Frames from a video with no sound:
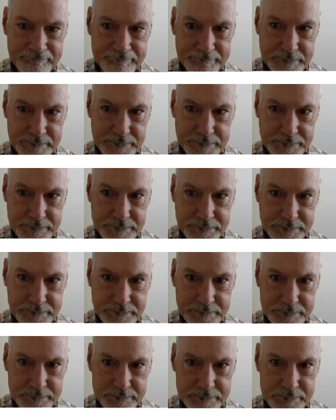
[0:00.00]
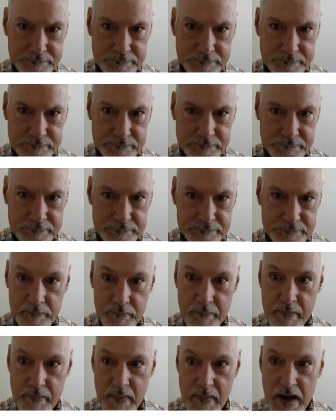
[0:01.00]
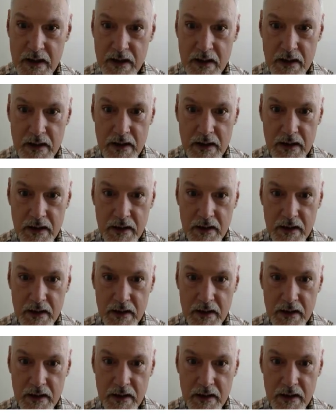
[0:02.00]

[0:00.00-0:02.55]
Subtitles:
Nothing is said.